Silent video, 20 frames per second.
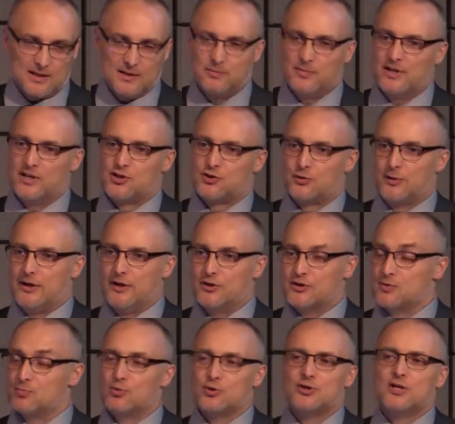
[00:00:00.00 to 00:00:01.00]

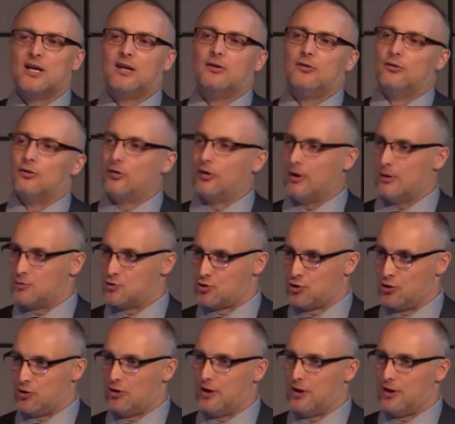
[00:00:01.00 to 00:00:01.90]
Administrators in particular, I'm sure,